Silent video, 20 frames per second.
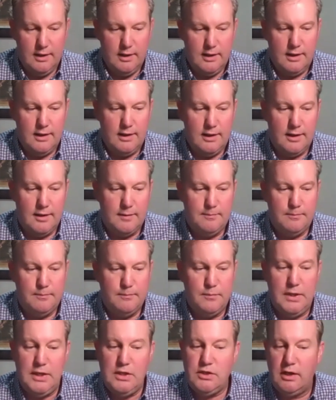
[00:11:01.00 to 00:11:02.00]

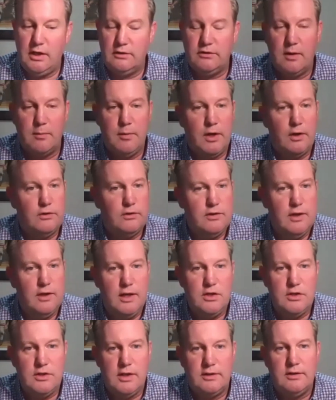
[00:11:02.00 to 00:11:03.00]
PGA seminar
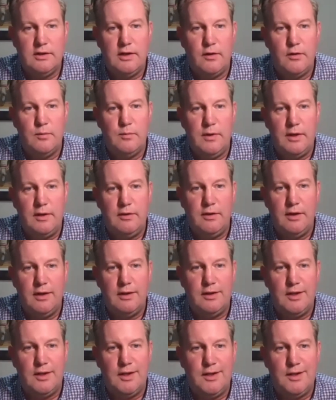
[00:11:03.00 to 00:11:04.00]
stage, that's another big thing
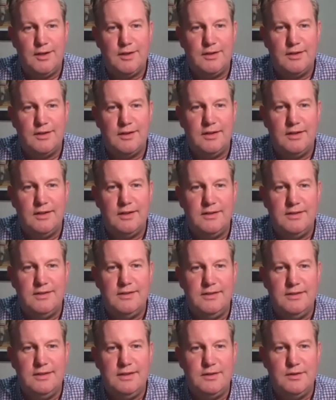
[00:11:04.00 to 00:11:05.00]

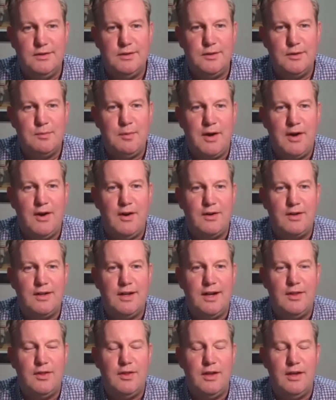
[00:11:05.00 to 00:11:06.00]
near and dear to my heart
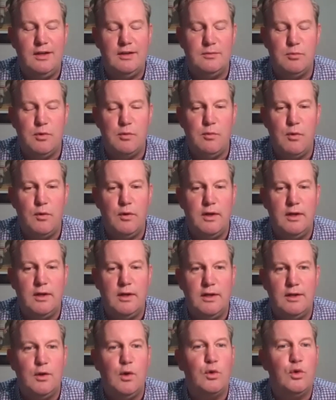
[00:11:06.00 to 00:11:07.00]
kind of thing, is promoting
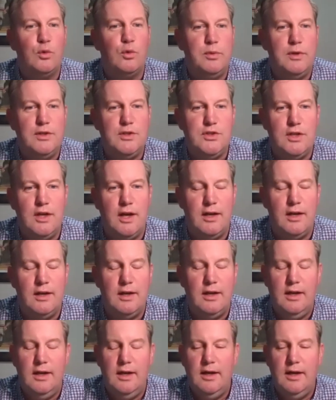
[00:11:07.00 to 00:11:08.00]
local PGA.
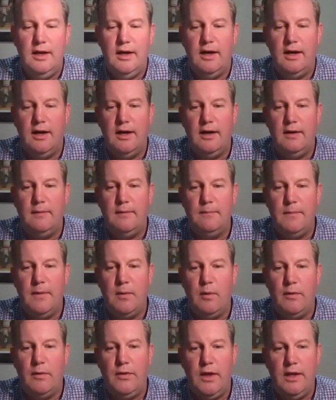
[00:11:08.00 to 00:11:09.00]

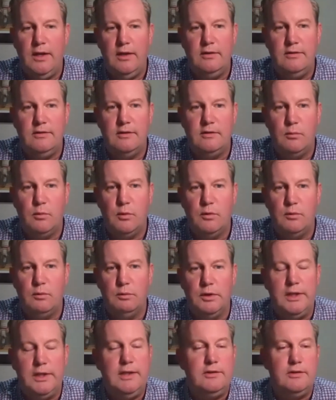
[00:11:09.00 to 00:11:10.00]
And what that is we're
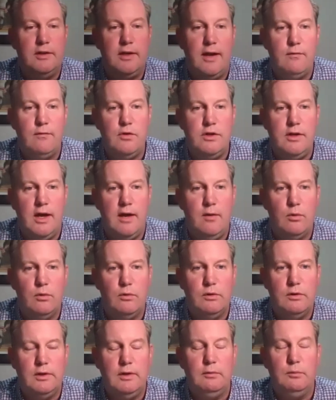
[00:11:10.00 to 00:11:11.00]
releasing every day,
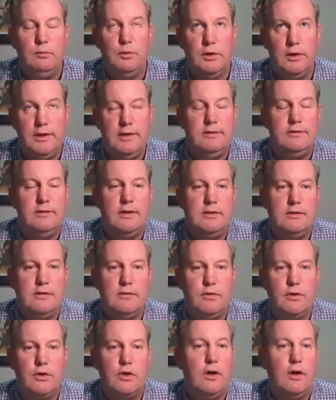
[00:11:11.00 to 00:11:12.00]
we're releasing
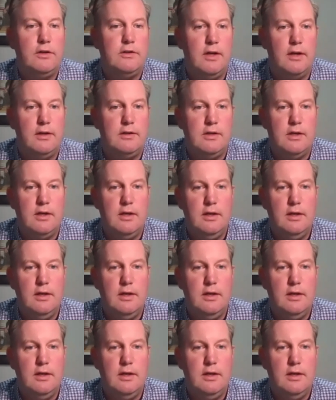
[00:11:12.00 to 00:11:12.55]
different content.